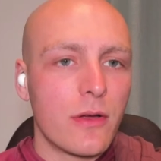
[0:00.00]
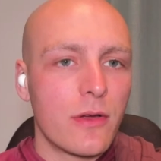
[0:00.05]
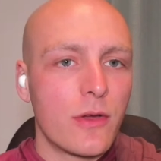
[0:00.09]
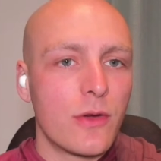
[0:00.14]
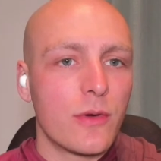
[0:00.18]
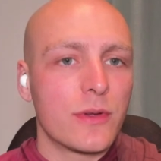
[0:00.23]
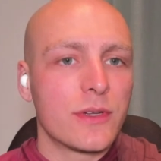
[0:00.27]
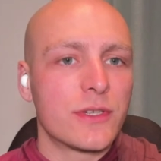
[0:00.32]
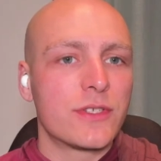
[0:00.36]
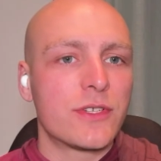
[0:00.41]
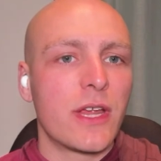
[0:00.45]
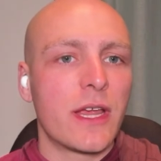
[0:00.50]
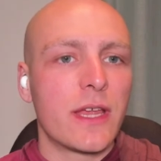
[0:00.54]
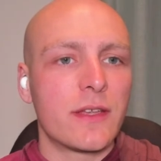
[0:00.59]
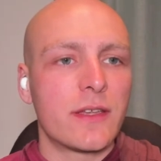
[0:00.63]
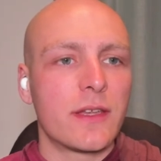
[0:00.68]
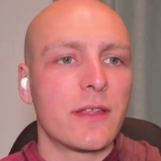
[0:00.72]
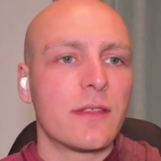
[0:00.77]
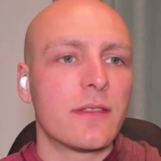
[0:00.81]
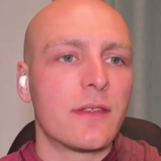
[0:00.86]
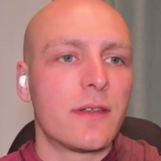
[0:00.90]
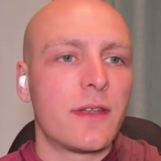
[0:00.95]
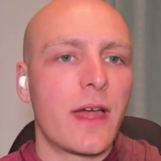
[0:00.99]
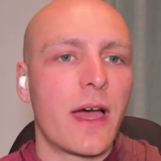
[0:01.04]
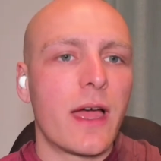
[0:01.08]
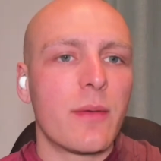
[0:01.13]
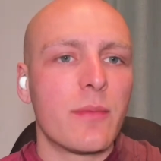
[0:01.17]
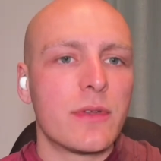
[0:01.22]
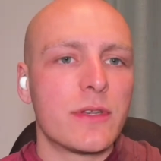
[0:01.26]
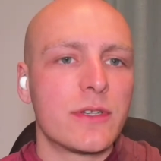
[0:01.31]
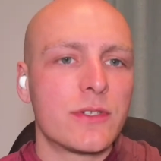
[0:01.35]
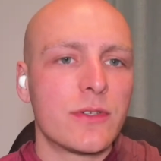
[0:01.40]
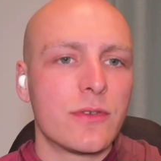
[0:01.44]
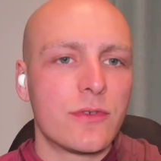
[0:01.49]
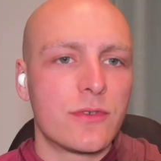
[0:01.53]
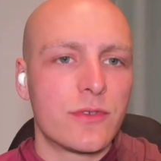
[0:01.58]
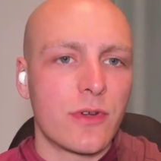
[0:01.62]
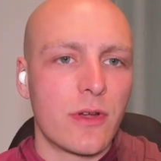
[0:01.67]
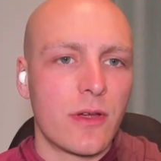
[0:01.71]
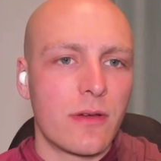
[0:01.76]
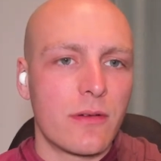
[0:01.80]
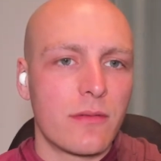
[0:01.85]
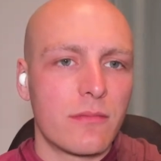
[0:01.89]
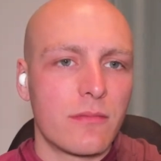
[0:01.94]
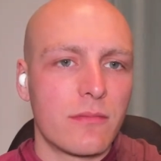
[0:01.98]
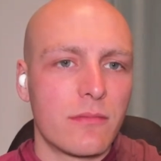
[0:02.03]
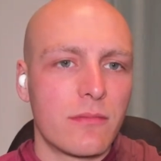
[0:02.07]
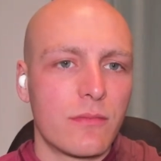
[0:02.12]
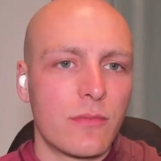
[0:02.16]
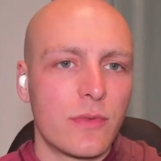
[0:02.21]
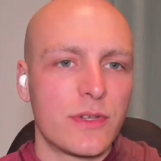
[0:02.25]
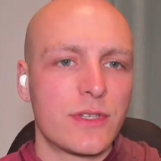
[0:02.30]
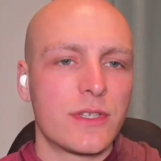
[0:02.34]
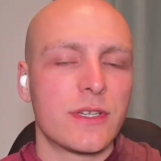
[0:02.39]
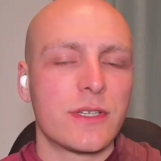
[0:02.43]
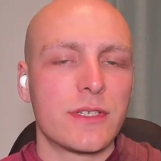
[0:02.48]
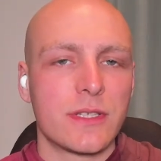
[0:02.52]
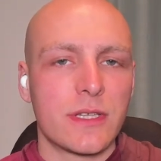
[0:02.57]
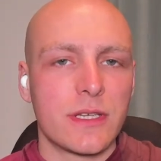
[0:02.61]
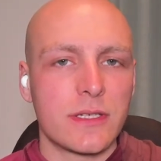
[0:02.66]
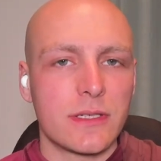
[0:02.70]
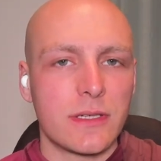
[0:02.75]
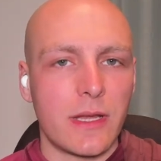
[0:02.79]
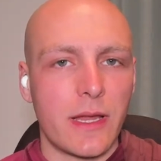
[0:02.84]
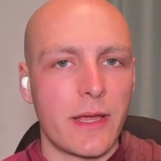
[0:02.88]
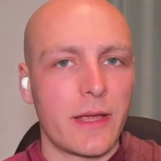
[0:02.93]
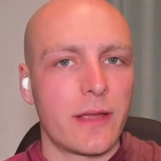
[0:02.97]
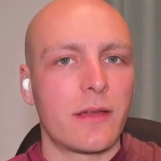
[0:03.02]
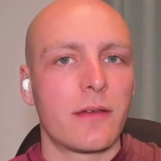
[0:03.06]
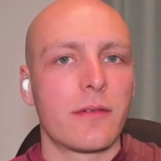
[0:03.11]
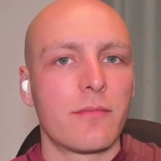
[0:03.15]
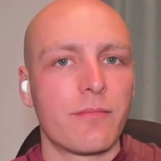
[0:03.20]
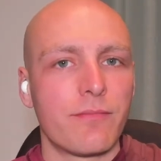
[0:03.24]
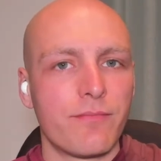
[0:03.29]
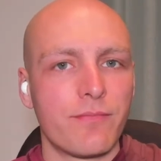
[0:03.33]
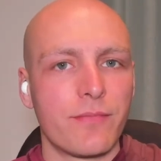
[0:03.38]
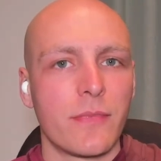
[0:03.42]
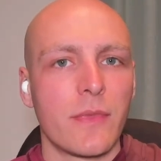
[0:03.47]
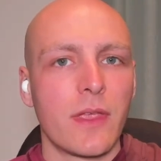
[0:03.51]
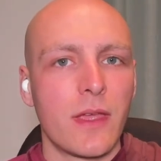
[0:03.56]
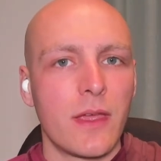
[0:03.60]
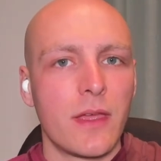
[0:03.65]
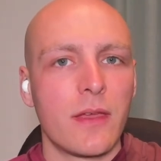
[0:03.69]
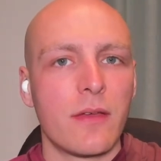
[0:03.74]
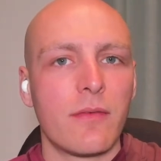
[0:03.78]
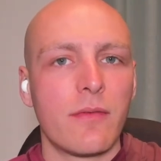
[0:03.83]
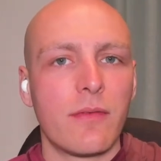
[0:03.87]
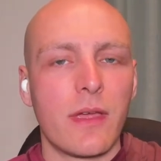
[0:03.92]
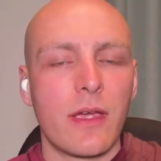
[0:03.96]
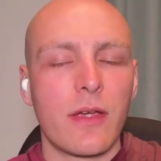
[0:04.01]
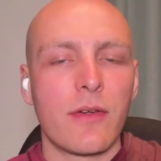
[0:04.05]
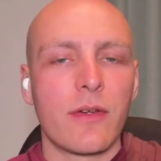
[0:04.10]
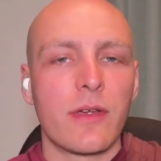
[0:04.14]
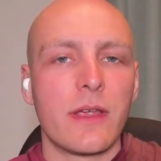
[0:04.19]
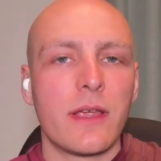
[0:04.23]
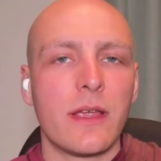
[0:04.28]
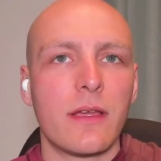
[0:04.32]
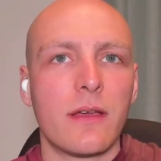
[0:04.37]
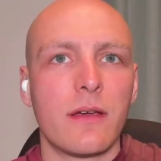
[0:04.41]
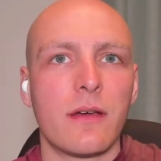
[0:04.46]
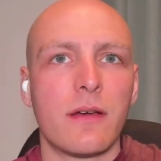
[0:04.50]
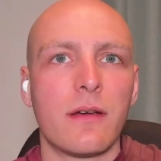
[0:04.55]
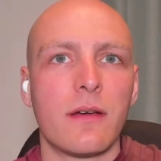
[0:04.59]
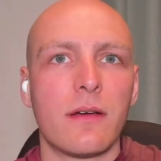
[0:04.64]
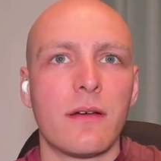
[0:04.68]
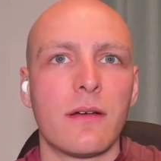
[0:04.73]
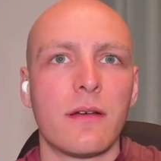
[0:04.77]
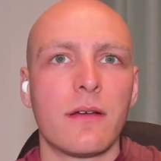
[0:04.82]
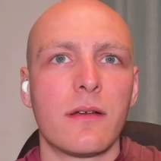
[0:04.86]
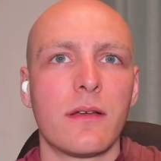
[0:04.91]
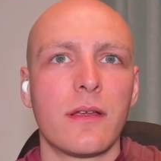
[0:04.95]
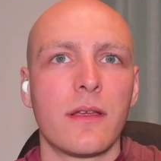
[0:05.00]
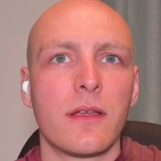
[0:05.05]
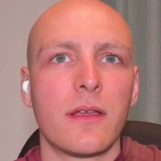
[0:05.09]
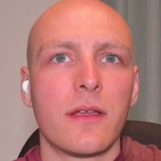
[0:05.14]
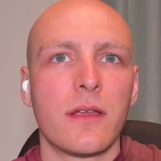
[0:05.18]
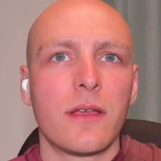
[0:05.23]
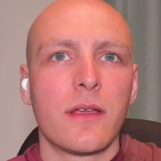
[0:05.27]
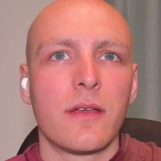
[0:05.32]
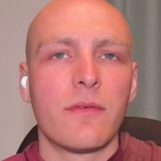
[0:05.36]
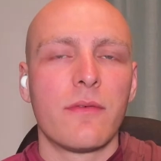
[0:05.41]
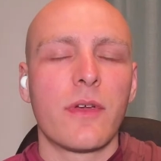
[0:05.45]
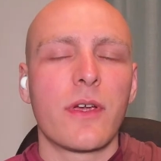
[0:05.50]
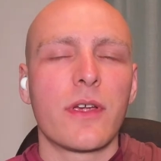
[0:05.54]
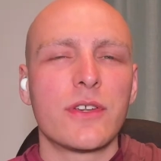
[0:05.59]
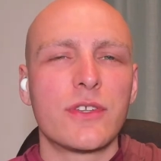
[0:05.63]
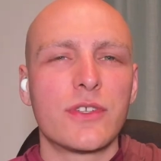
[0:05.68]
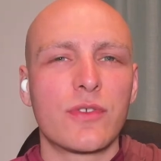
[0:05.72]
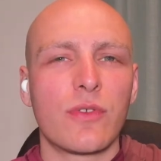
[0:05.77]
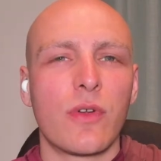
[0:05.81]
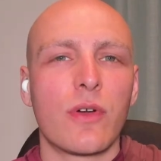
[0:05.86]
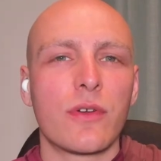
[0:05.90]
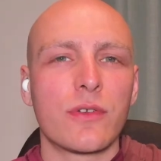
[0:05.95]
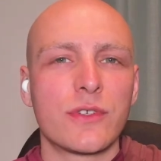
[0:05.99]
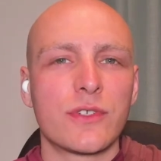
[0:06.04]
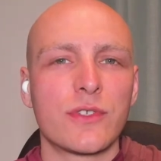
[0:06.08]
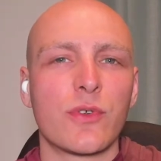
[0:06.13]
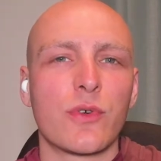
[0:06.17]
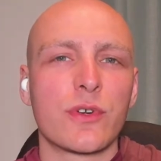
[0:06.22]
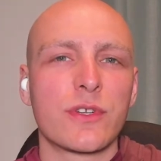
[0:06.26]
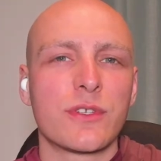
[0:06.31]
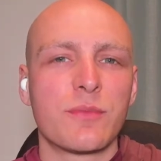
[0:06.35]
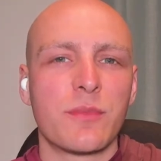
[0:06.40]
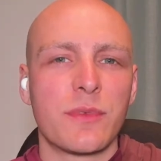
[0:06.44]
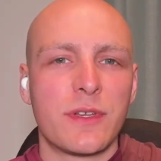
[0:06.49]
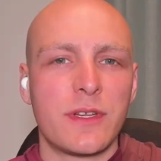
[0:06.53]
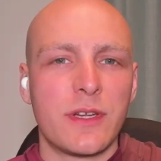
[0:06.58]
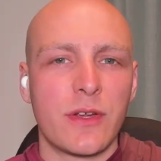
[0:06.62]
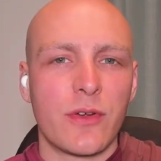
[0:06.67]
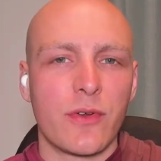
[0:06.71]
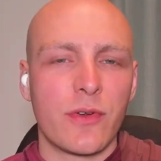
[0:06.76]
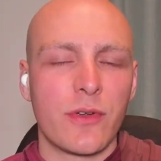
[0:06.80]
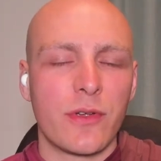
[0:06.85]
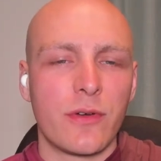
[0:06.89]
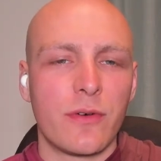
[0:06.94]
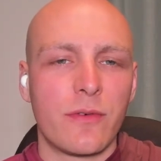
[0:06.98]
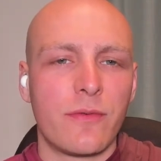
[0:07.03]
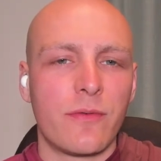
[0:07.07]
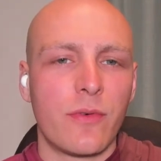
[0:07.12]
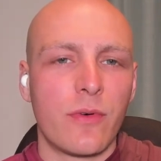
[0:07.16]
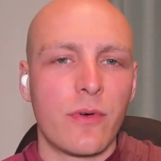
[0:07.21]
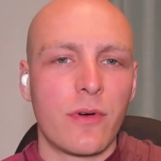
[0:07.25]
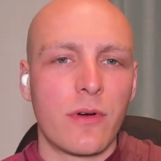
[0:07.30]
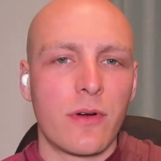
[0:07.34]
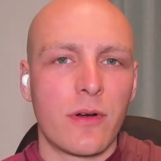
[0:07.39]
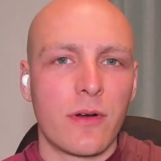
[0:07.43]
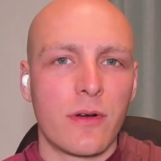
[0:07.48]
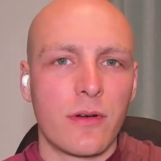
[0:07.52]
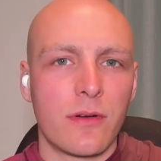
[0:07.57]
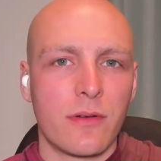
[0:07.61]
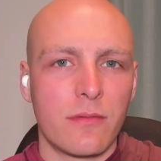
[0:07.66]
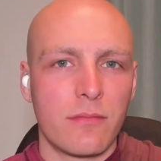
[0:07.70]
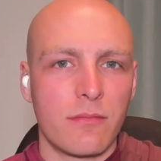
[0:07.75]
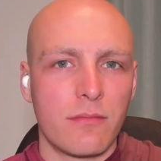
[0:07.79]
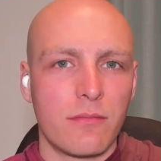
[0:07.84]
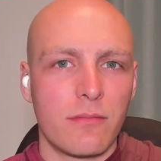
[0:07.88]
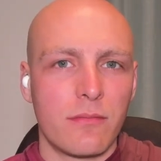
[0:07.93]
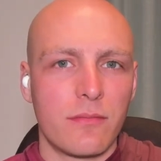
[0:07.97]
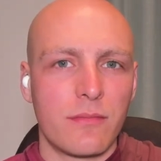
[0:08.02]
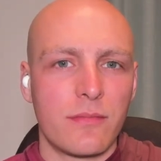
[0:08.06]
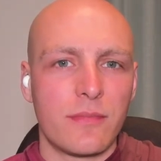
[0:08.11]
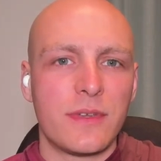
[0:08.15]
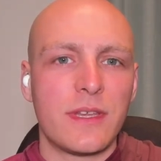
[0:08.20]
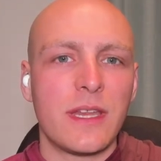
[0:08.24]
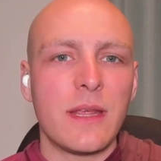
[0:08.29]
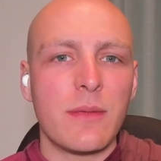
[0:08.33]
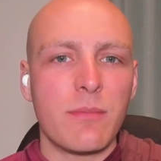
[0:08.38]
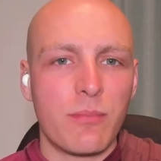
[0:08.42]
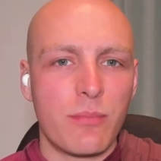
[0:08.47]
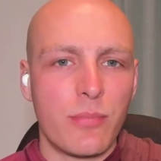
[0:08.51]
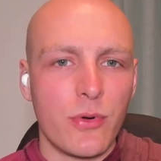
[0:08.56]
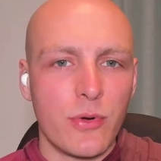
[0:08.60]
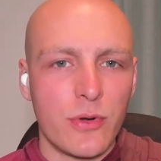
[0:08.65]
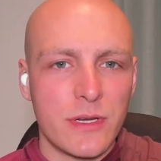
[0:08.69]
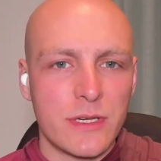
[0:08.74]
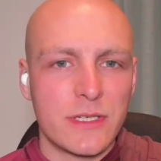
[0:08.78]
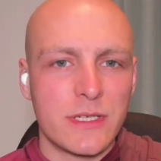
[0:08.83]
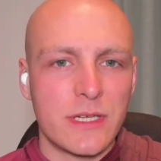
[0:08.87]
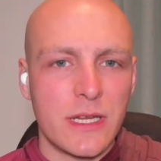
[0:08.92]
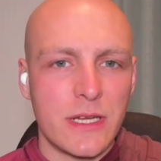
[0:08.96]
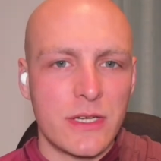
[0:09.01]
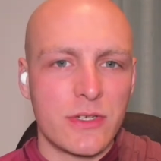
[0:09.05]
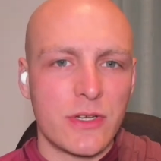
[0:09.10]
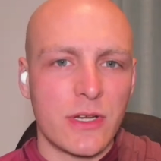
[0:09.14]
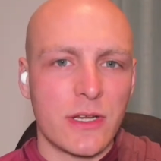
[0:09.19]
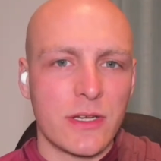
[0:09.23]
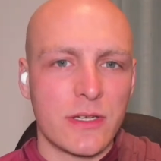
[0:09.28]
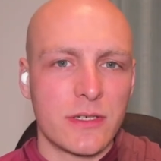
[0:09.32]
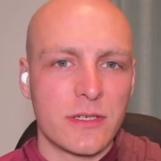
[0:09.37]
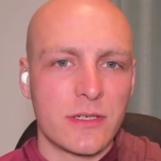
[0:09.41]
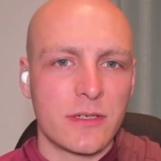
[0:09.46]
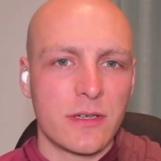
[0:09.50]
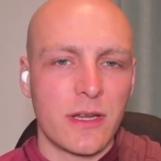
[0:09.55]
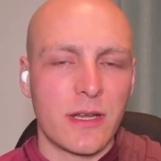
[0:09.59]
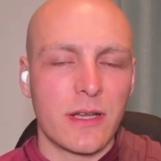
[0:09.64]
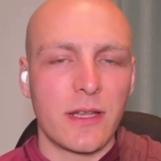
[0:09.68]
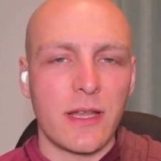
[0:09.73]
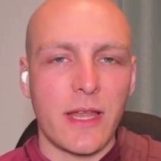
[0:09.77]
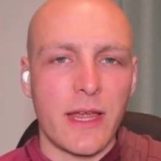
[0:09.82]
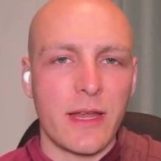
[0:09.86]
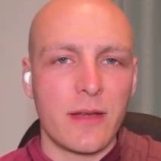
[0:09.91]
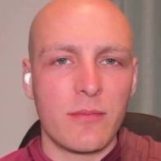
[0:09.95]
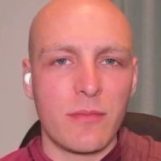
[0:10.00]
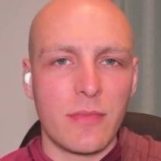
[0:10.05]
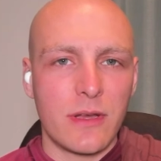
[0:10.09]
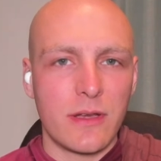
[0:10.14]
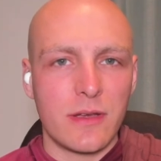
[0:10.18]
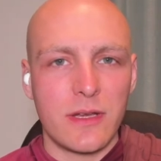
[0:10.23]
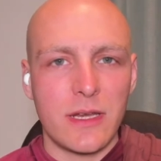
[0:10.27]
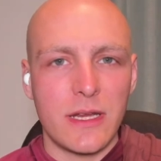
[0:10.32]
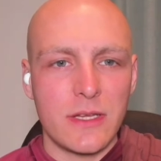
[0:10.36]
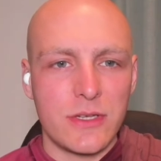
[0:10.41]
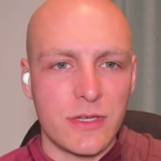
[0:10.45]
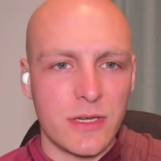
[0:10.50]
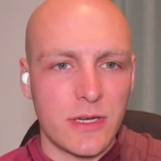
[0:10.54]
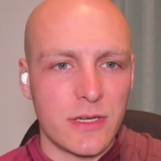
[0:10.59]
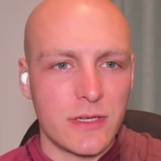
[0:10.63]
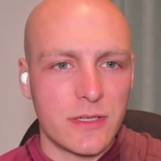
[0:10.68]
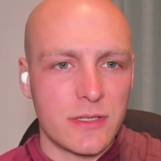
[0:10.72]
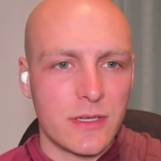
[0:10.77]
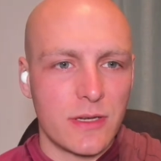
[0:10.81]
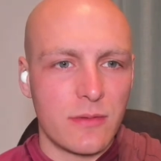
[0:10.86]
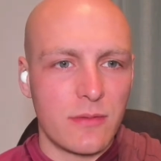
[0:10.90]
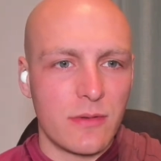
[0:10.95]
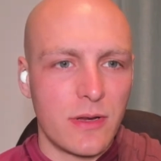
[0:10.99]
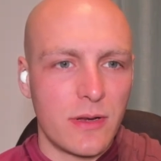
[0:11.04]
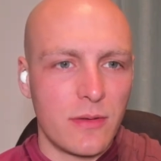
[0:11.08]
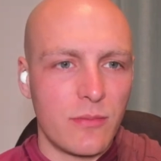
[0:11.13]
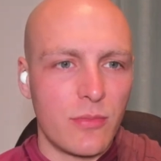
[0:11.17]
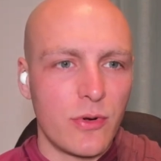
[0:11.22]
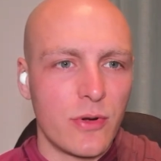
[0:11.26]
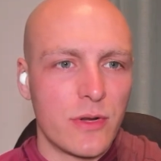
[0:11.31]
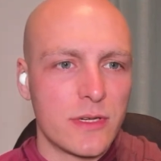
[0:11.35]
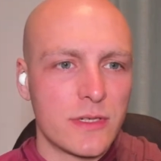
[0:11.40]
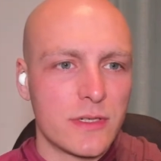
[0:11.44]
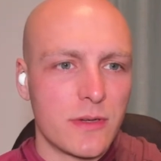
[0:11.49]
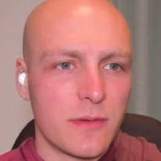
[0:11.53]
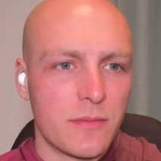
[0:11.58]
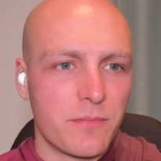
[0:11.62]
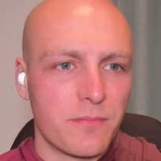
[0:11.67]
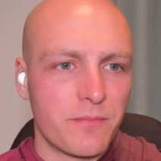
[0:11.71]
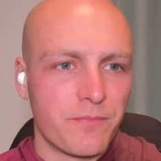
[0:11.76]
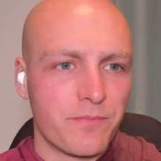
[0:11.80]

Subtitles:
who was chanting the Diamond Sutra, which is this like very, very strong source material for deep Buddhist teachings, enlightenment teachings in Buddhism.